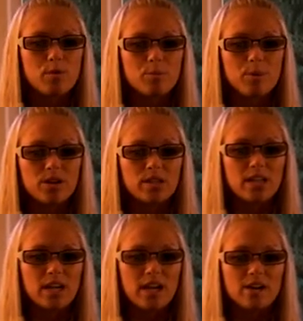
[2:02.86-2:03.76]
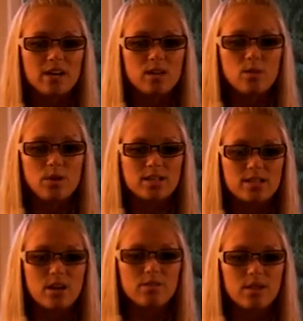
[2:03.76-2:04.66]
a bird carrying the West
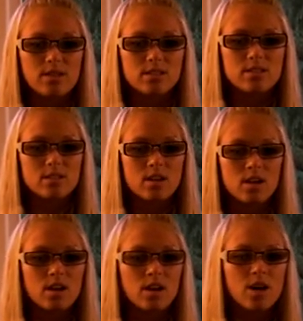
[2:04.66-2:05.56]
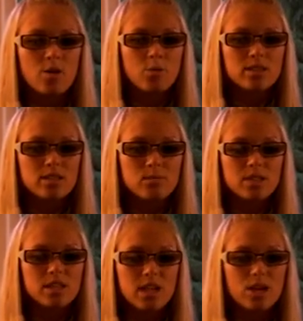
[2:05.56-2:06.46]
Nile virus. Once the
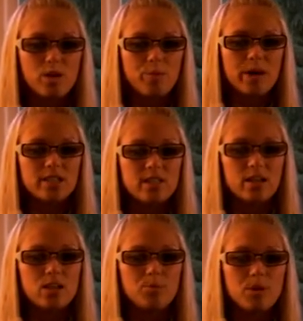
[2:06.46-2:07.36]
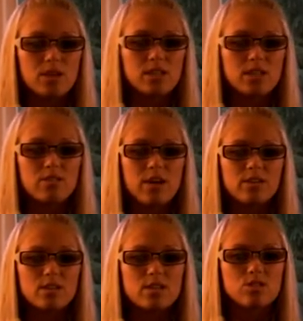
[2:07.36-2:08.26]
mosquito bites another bird, the
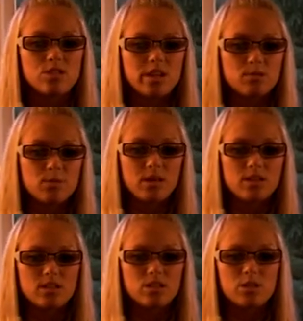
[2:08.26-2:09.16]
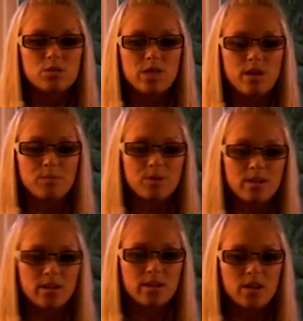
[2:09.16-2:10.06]
virus is transmitted to that
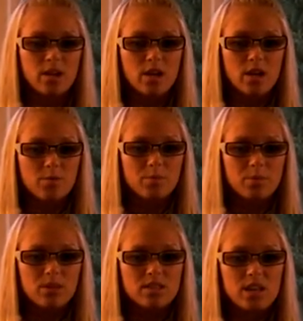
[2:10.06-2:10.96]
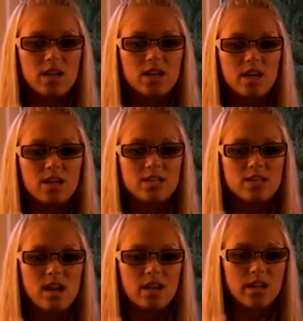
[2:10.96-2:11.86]
bird. Birds in the
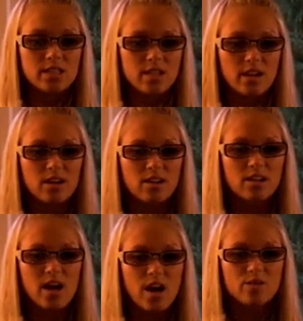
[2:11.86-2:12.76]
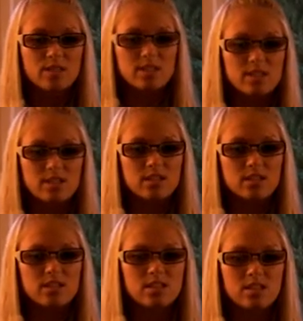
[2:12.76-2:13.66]
enzootic cycle are resistant
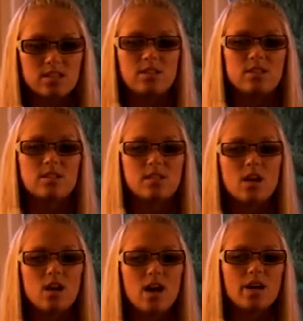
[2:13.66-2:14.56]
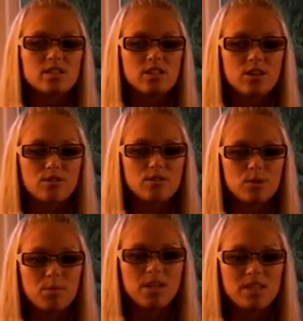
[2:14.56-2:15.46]
to disease and serve
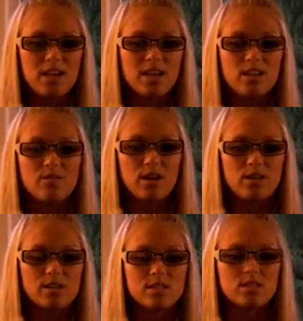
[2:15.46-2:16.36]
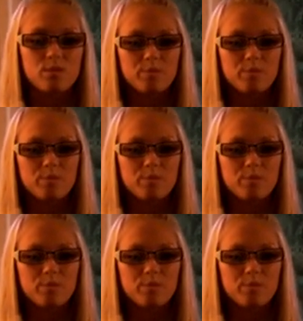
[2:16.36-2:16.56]
to maintain the virus.